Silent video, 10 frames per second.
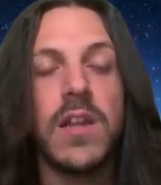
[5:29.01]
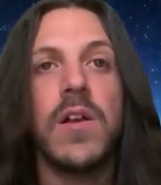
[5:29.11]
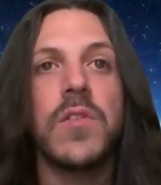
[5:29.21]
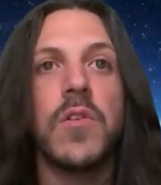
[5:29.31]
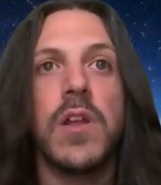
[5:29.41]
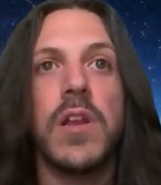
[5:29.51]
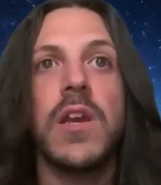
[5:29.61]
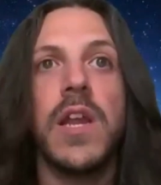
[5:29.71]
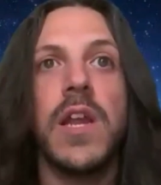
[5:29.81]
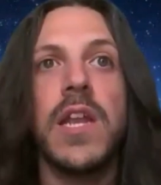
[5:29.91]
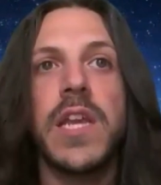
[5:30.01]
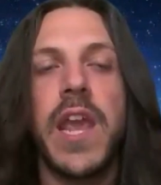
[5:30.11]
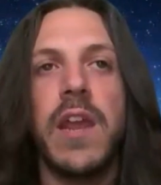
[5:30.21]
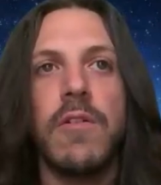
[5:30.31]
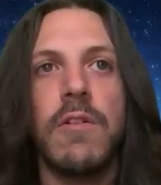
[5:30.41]
and also a good
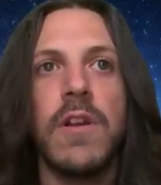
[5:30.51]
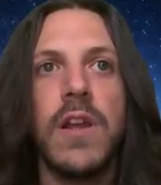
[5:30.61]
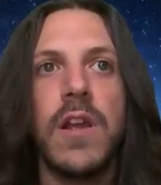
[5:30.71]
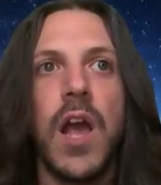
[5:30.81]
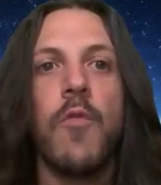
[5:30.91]
indicator